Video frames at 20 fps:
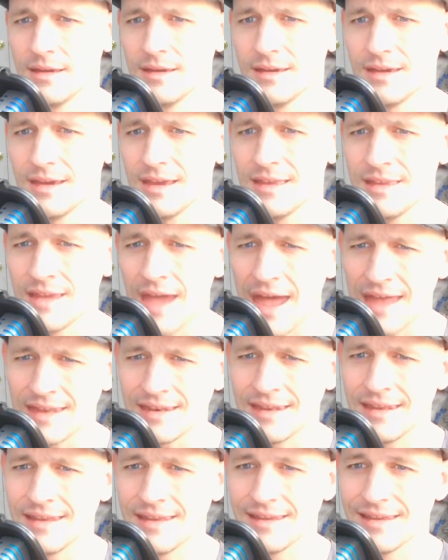And
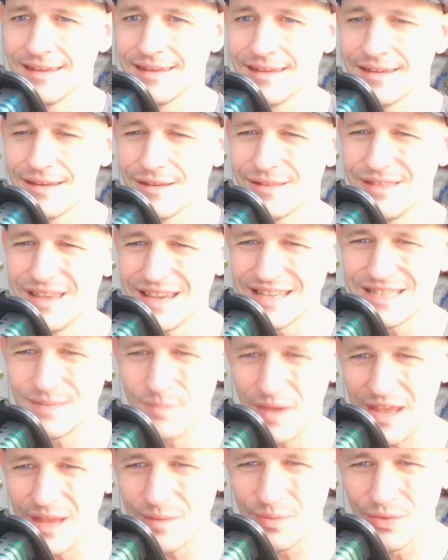yet, these
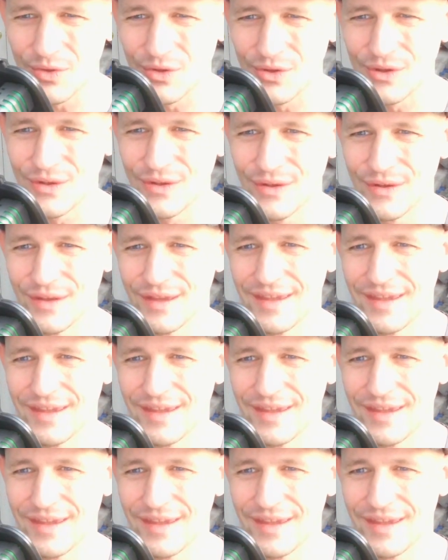people